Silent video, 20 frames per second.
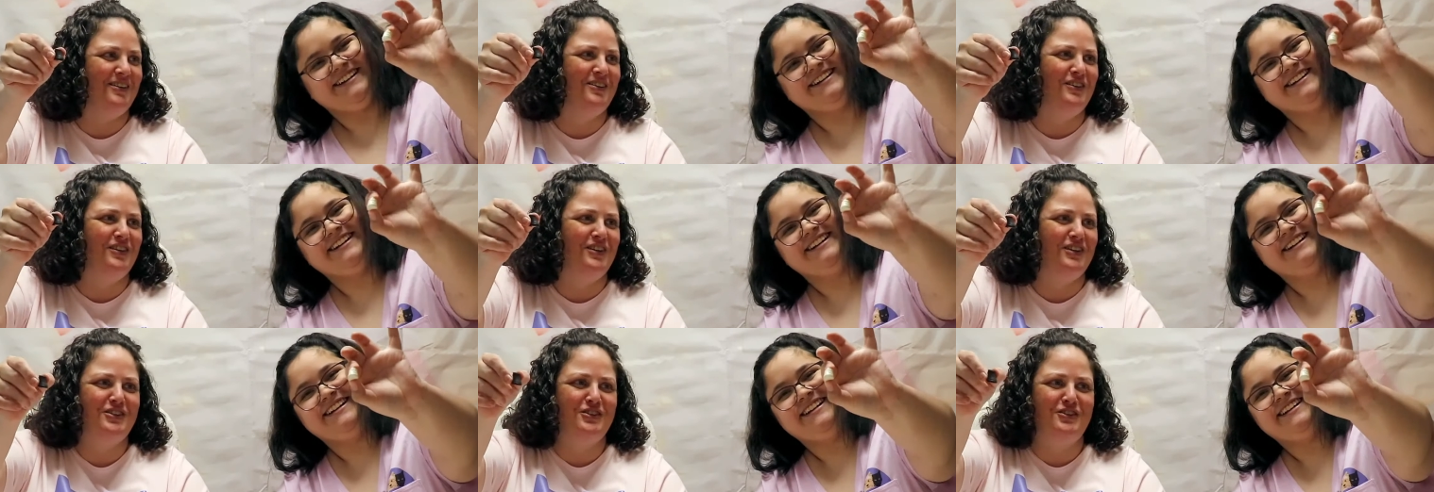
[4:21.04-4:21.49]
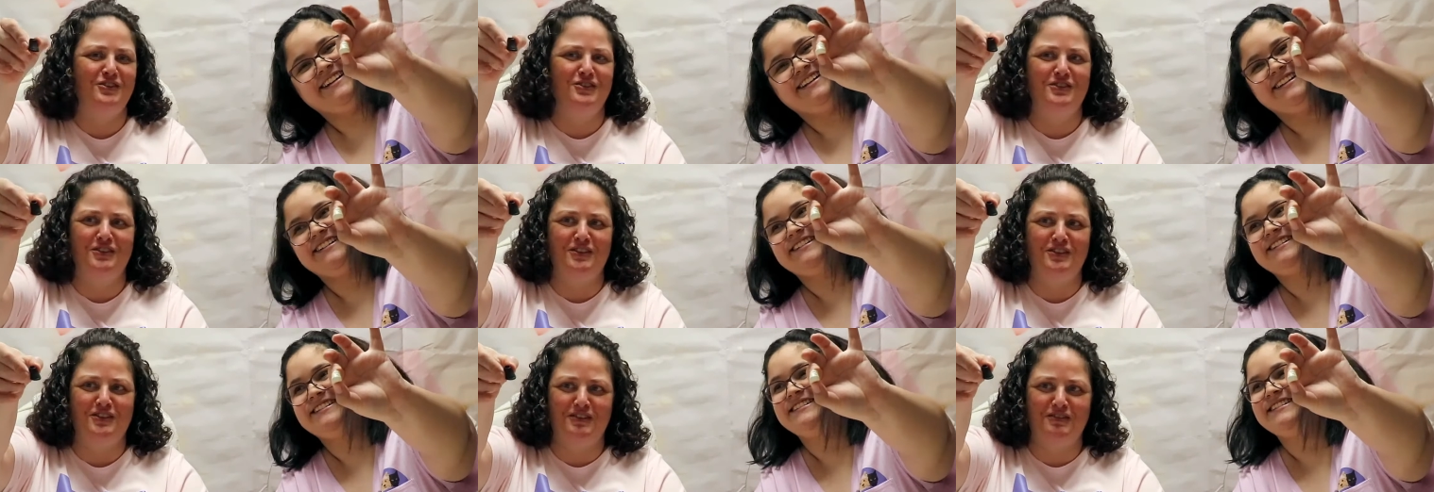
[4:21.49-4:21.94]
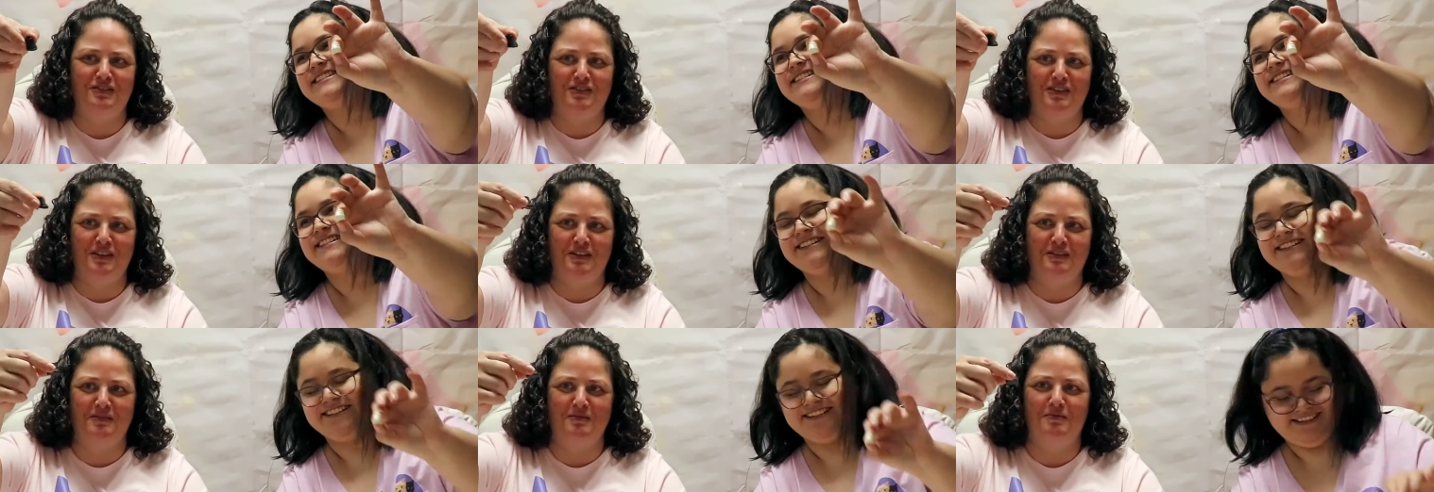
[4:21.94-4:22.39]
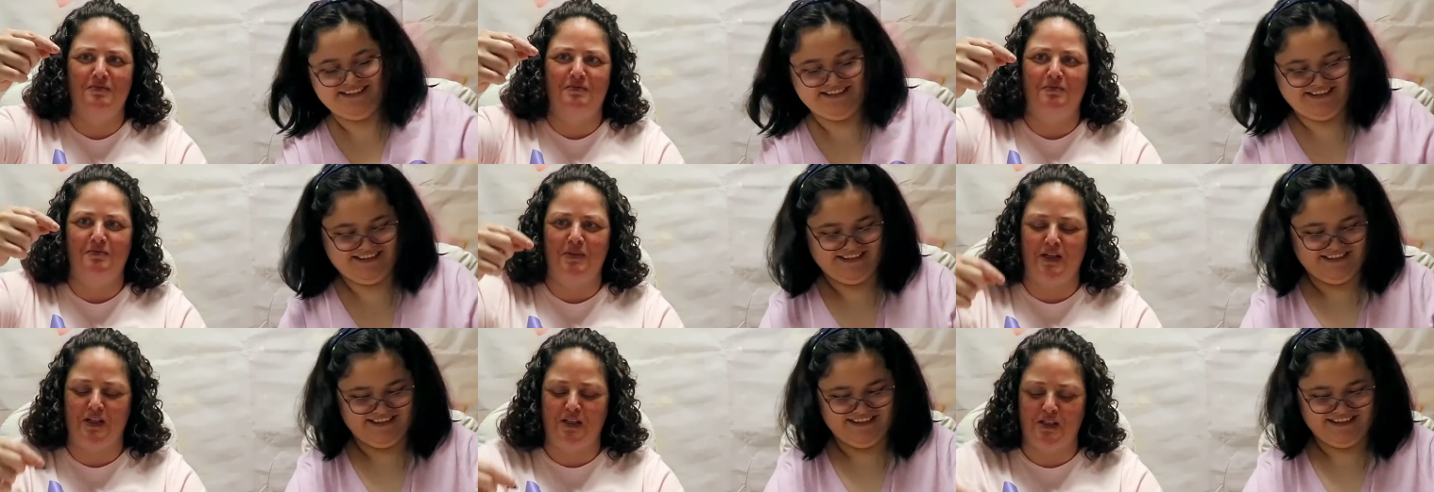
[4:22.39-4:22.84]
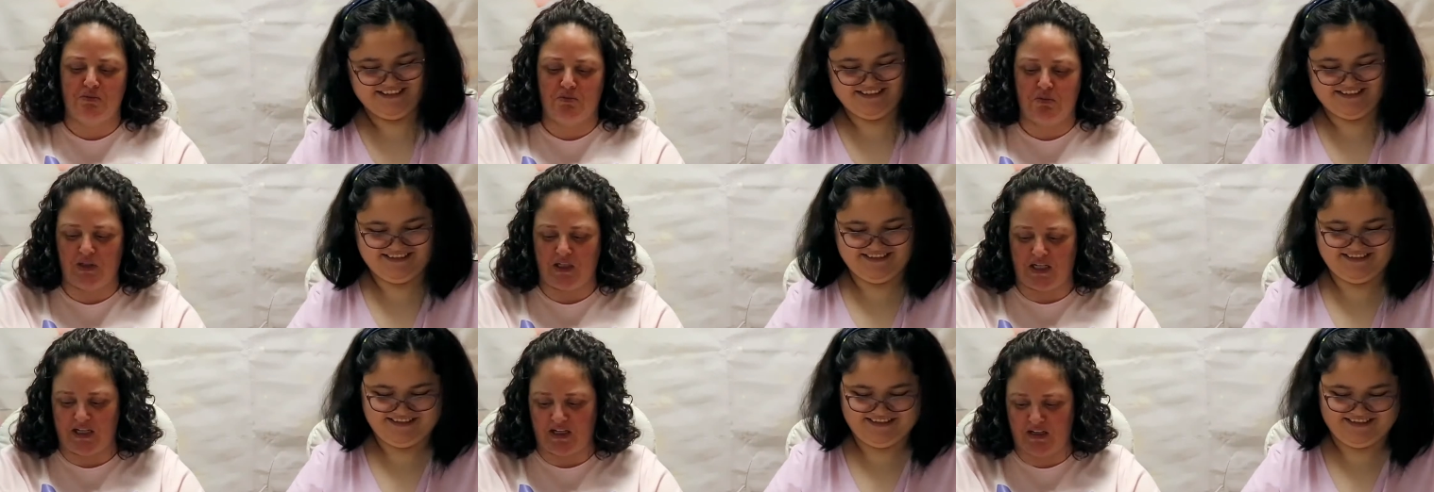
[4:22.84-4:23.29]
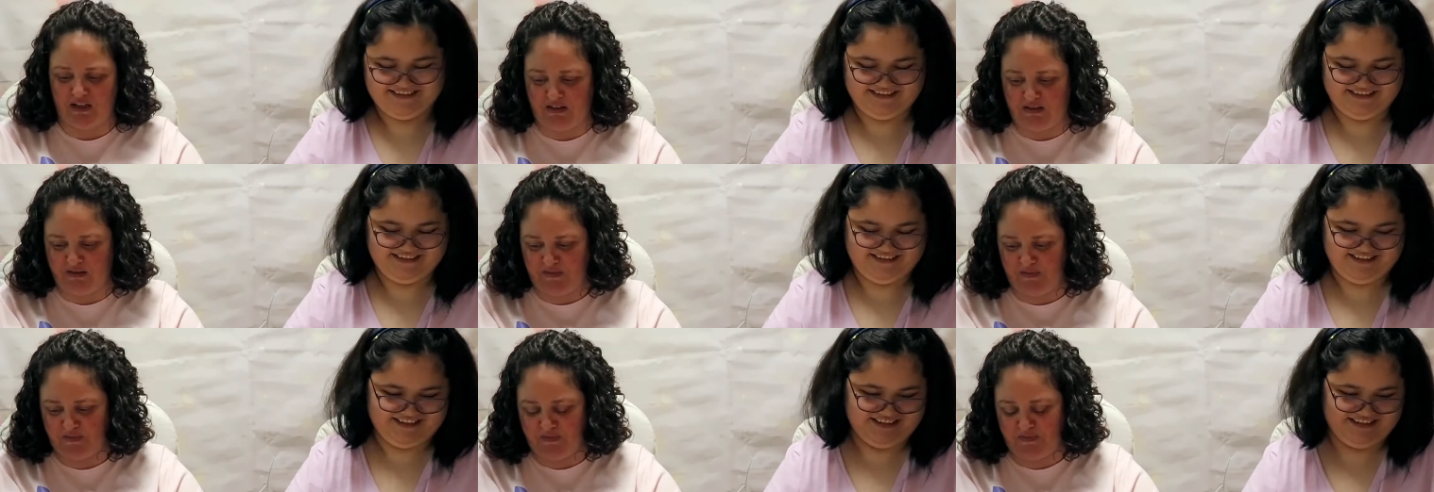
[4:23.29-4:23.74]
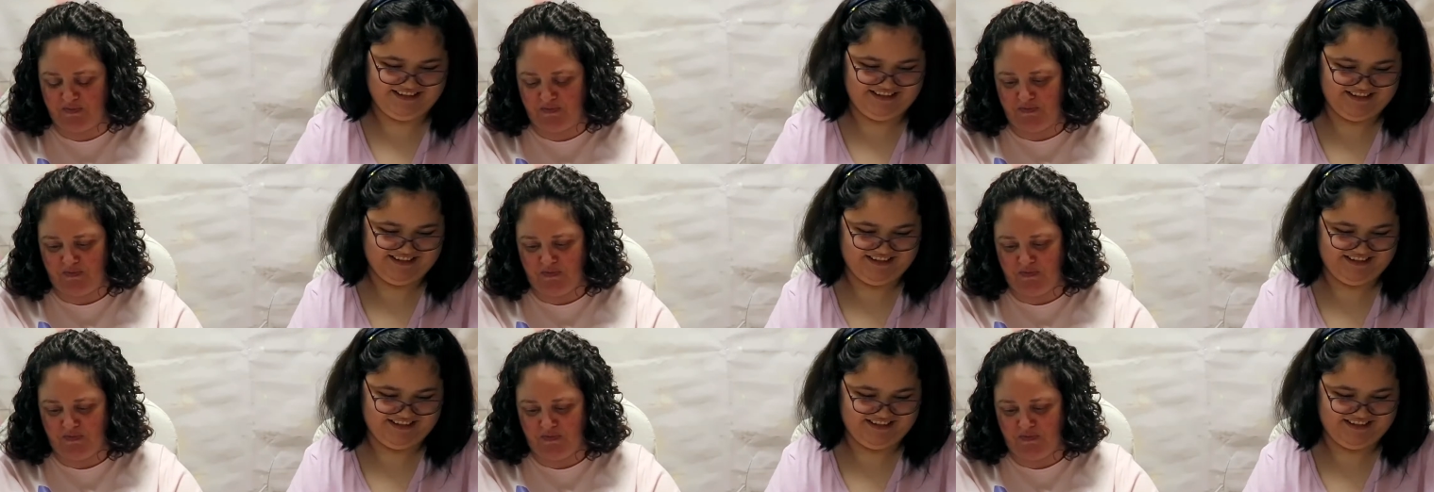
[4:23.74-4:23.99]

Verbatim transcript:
Speaker 1: oh, our shoes are different. Mine's black. Okay.